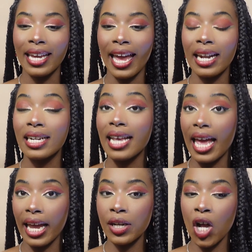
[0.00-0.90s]
Canada's
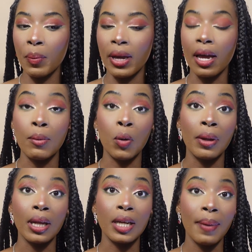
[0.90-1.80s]
Economic
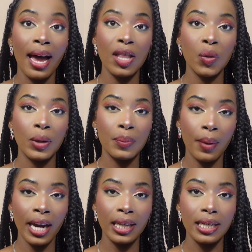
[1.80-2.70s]
Mobility Pathways
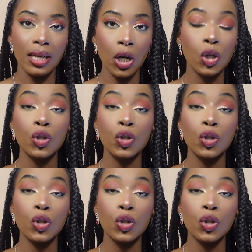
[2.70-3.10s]
pilot,